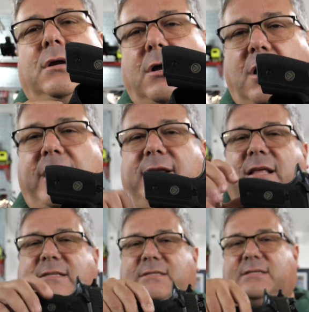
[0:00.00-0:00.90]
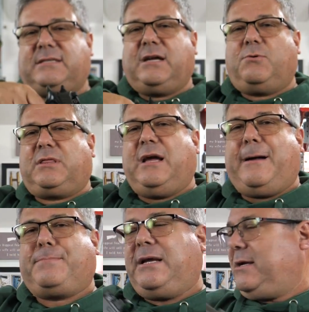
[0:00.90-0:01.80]
All right, that's the Sig with the
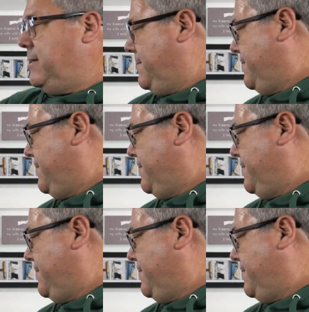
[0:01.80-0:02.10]
optic.